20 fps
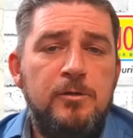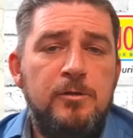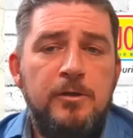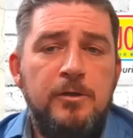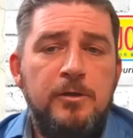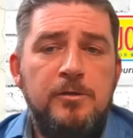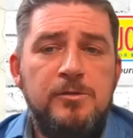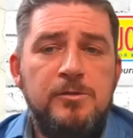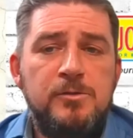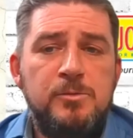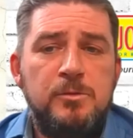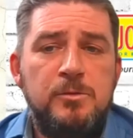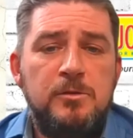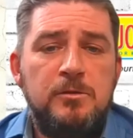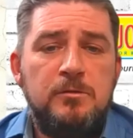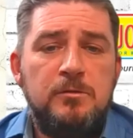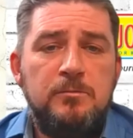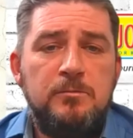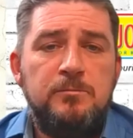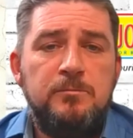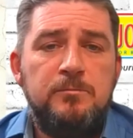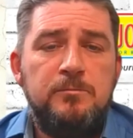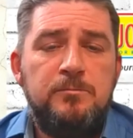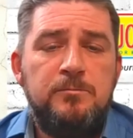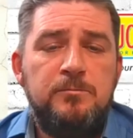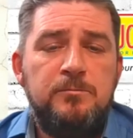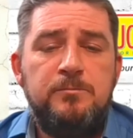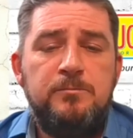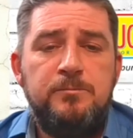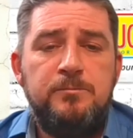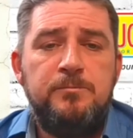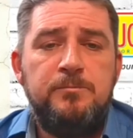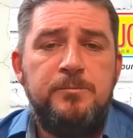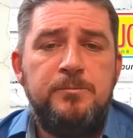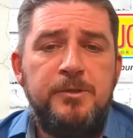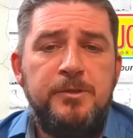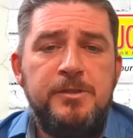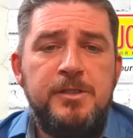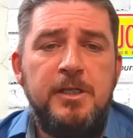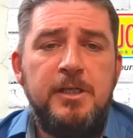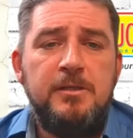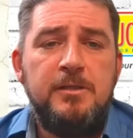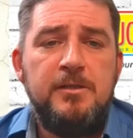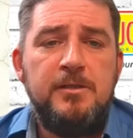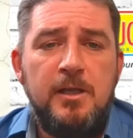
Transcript: owners will protect